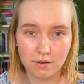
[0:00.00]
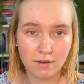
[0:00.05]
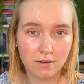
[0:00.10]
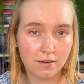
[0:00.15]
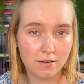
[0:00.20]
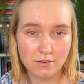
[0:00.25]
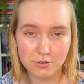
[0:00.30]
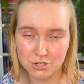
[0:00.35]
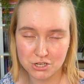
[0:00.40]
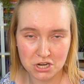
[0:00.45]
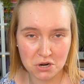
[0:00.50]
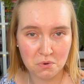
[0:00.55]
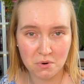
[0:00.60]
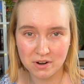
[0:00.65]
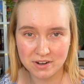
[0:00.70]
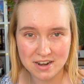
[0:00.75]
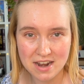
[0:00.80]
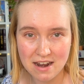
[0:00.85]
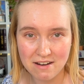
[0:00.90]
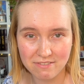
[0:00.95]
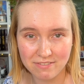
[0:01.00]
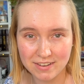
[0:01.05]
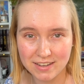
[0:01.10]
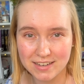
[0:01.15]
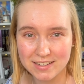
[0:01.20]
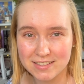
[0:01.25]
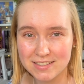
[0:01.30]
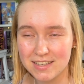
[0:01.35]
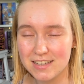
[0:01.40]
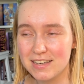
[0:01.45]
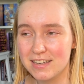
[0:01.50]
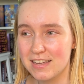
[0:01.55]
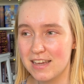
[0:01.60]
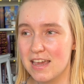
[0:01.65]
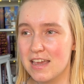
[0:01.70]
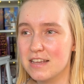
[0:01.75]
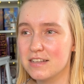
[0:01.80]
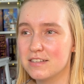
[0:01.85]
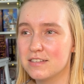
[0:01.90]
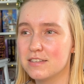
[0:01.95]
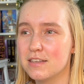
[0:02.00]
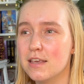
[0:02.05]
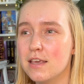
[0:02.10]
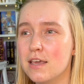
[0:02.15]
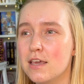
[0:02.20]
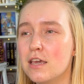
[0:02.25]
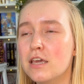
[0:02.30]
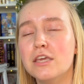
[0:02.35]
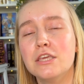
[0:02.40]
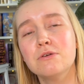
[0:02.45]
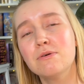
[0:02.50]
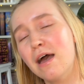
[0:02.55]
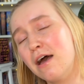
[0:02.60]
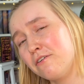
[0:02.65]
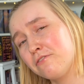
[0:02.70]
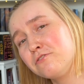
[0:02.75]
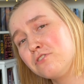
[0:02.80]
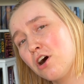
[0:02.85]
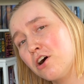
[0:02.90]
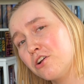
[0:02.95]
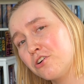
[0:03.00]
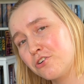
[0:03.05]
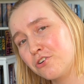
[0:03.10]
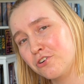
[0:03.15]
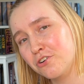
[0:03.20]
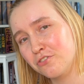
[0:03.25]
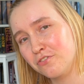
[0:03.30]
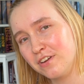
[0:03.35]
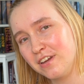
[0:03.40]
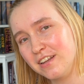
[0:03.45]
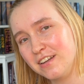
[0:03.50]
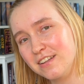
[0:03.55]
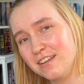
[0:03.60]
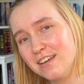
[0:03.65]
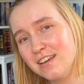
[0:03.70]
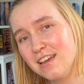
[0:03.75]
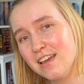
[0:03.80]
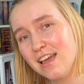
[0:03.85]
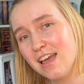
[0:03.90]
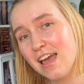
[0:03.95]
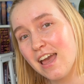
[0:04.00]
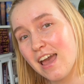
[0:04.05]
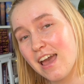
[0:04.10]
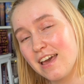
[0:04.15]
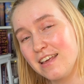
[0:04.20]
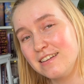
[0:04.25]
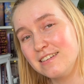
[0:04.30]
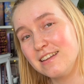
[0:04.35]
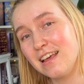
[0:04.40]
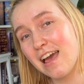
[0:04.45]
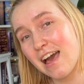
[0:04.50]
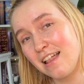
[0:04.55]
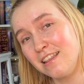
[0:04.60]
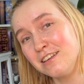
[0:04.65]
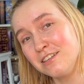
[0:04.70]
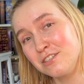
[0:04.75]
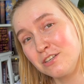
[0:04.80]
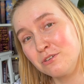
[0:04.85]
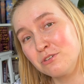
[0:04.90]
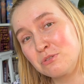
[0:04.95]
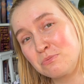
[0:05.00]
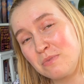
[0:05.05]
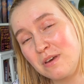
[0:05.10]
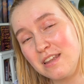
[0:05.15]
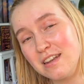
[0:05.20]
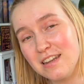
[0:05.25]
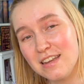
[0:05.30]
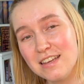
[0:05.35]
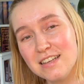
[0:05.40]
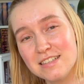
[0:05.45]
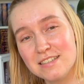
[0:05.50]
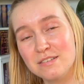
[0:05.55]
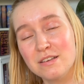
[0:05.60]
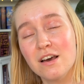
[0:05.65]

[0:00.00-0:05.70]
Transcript: a show on Netflix, in case you have not heard of it. And Alice Oseman is